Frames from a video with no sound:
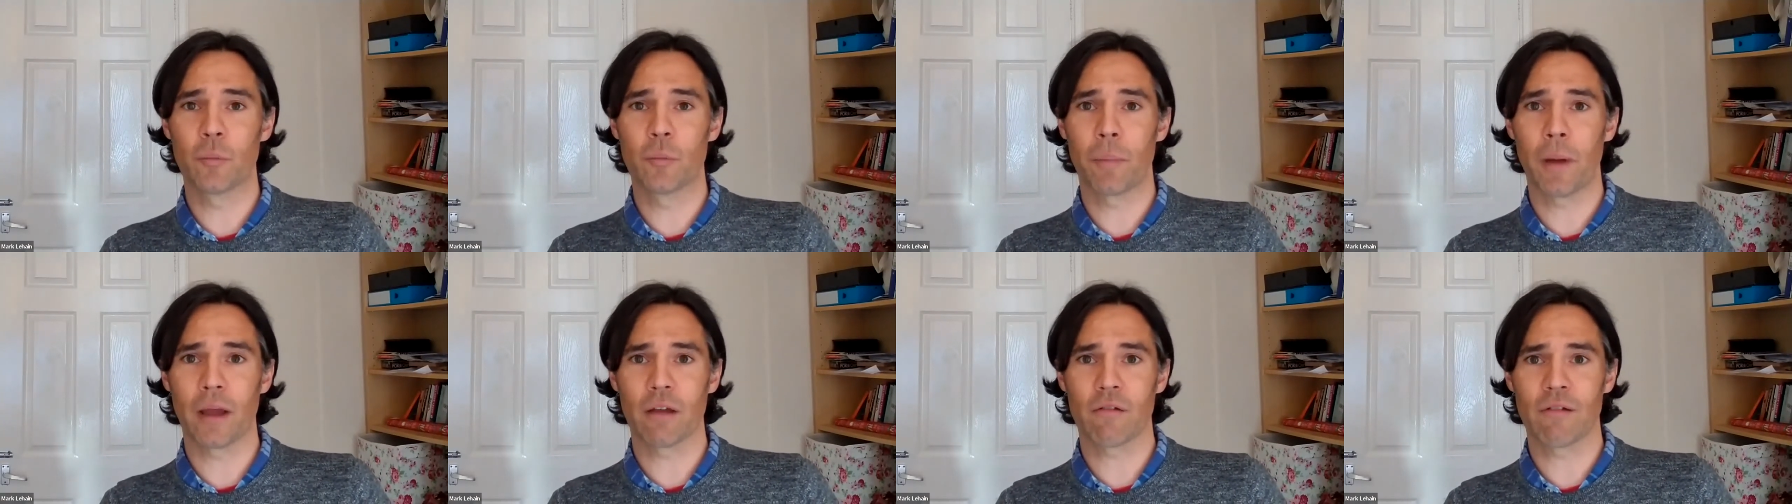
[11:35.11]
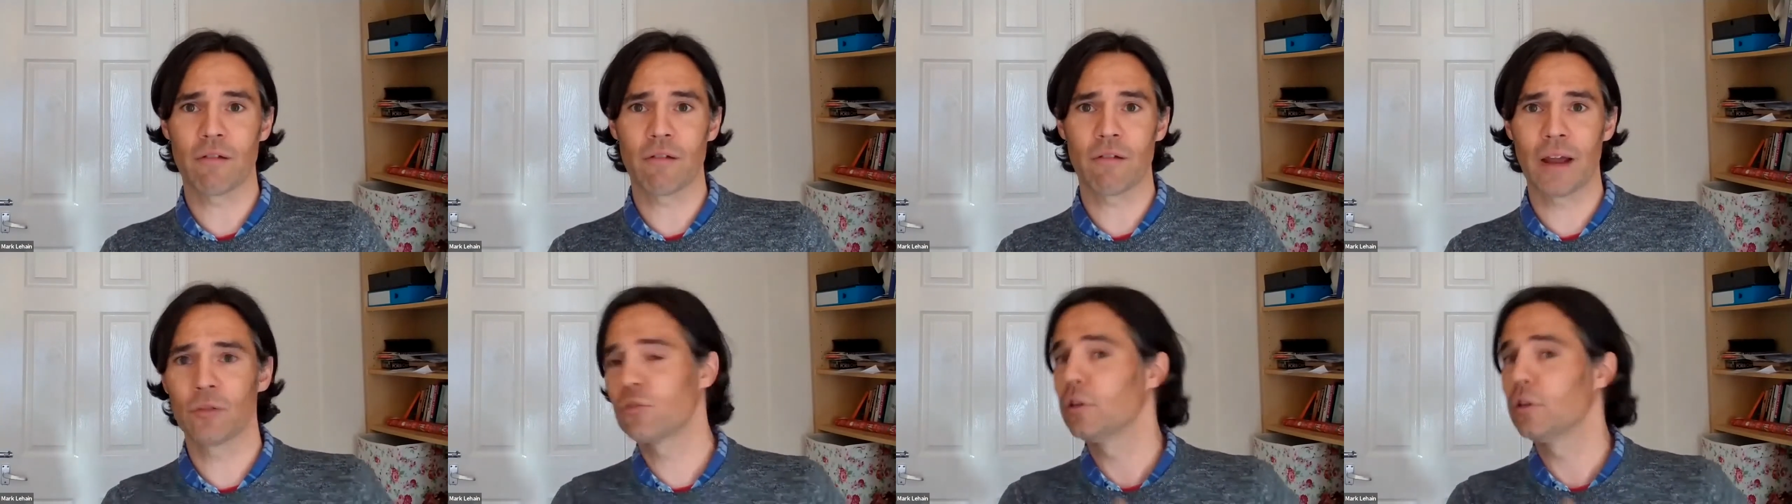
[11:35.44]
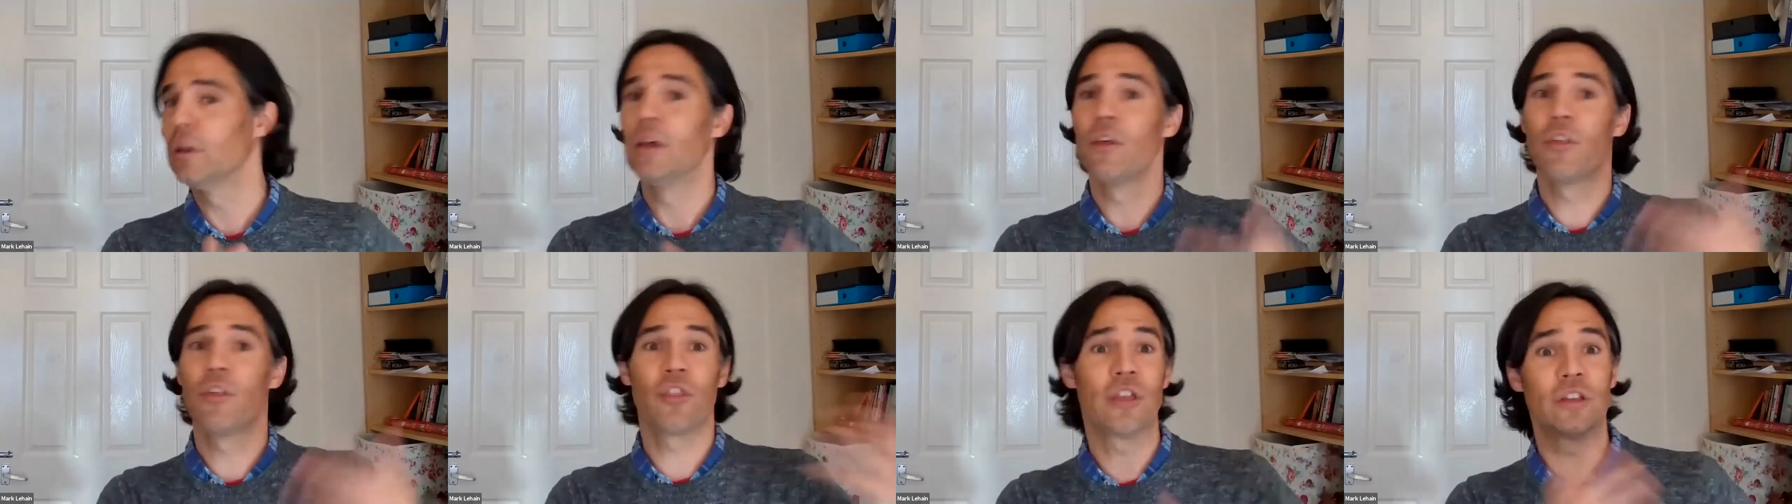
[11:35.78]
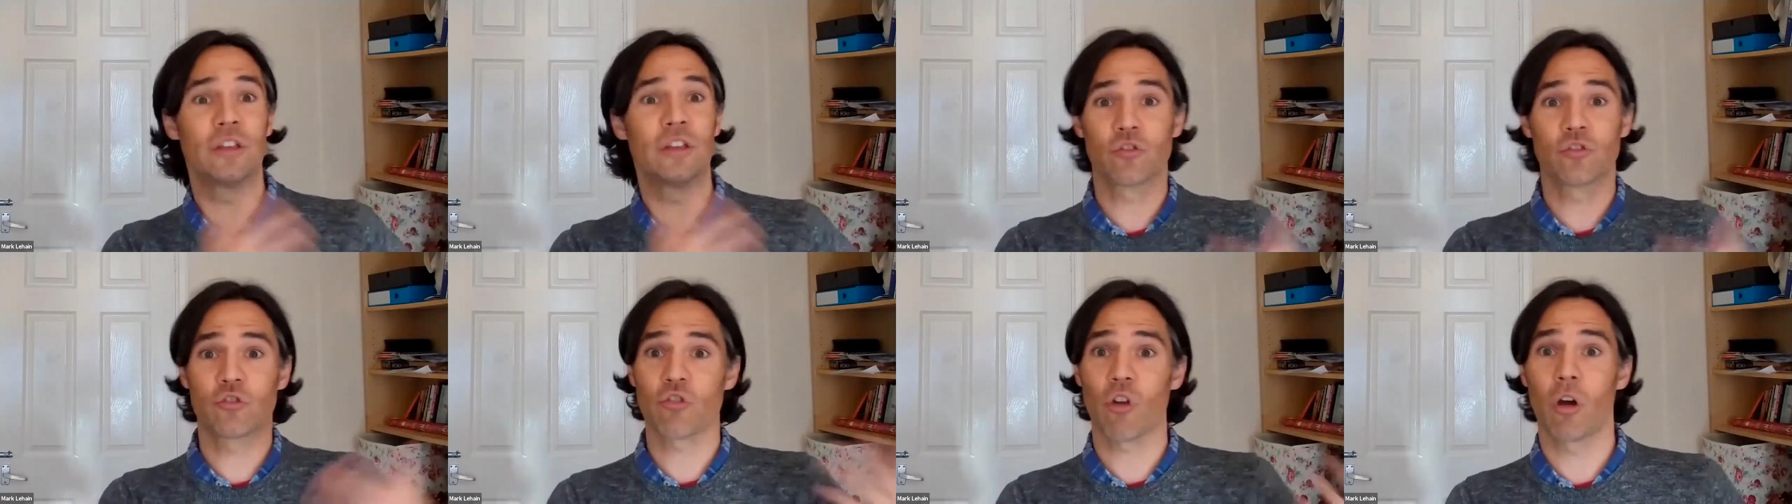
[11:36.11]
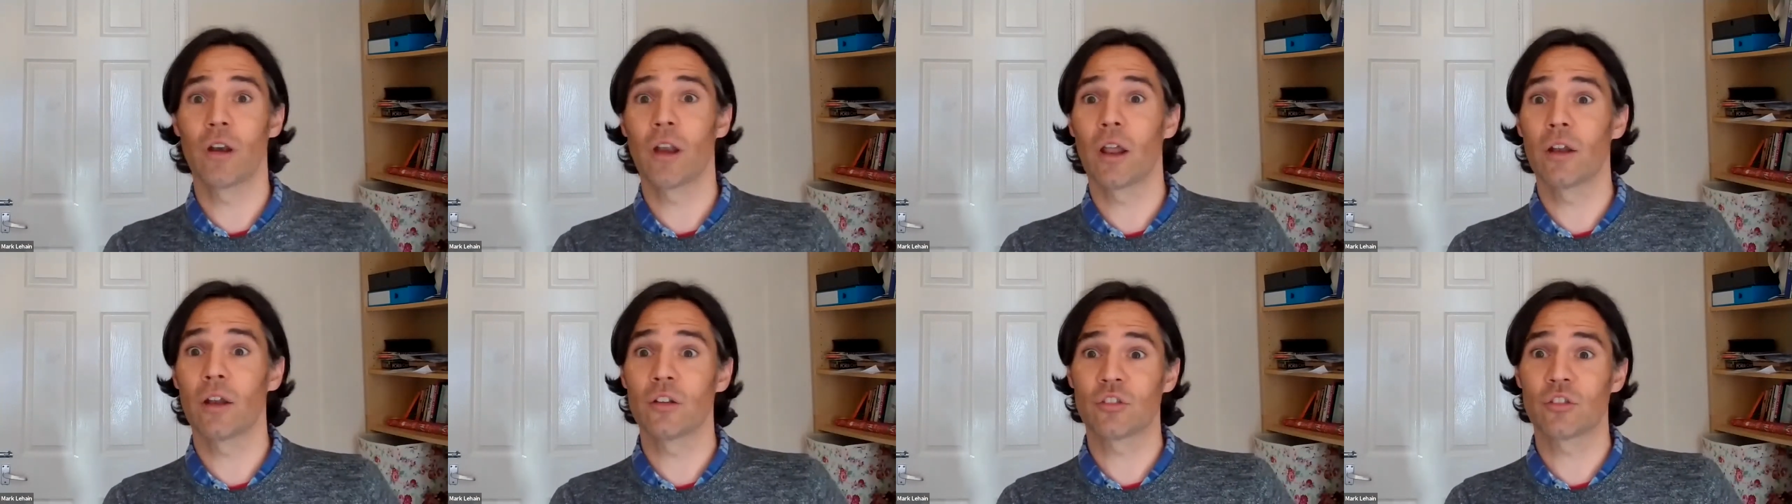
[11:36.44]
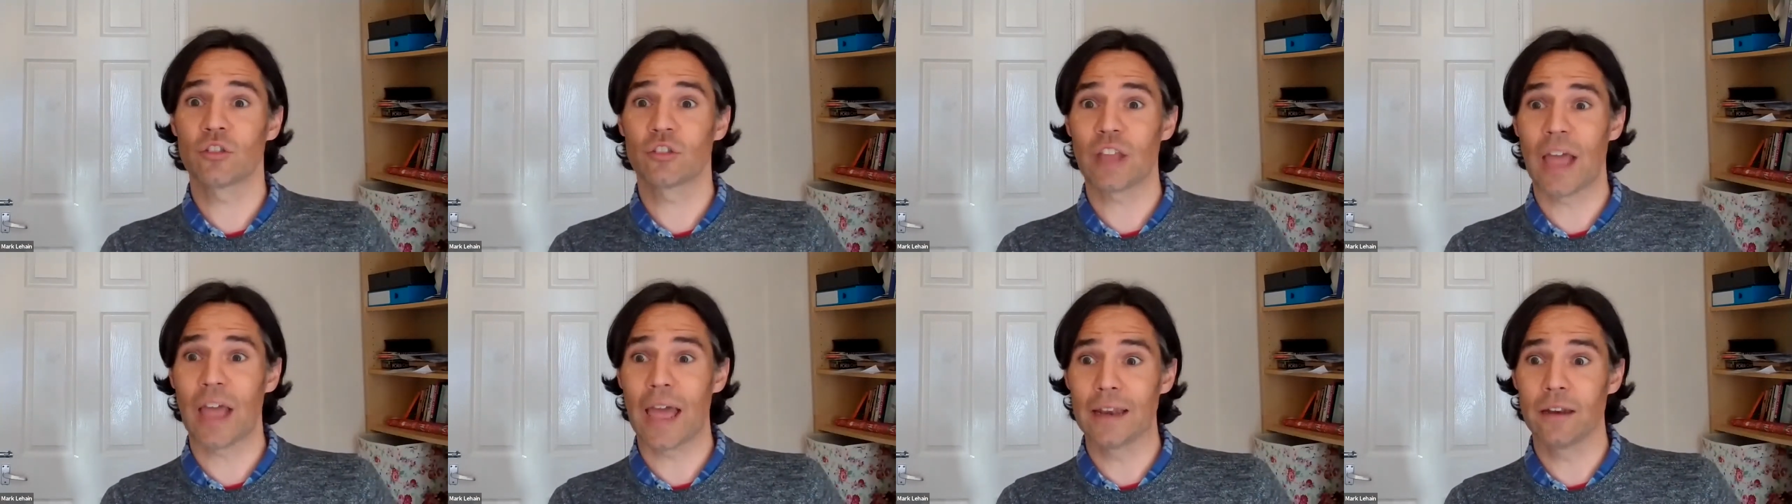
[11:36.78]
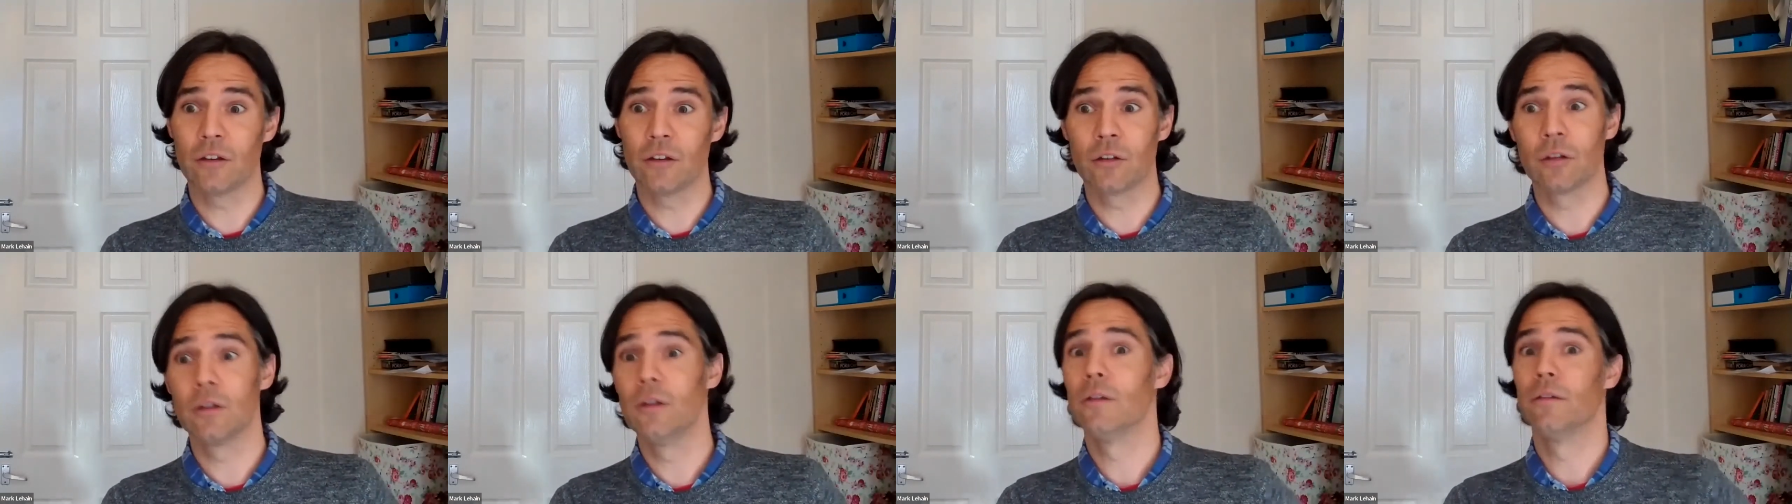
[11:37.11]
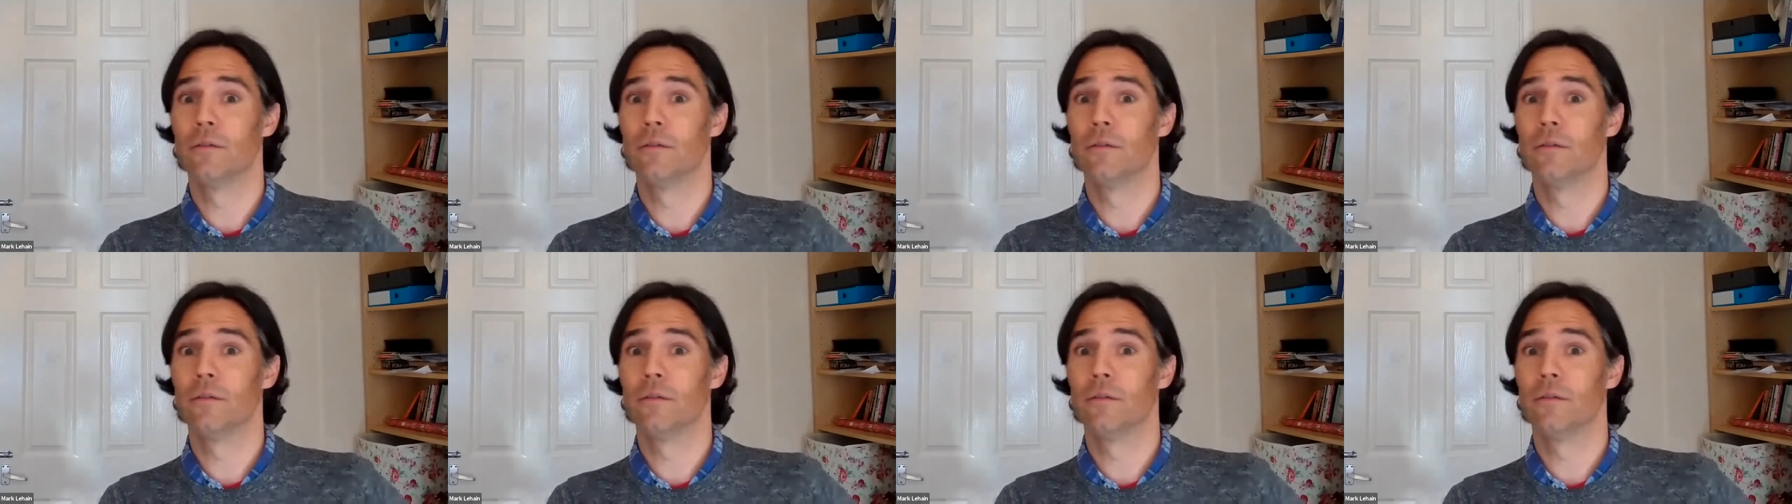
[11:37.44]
backgrounds things to try and understand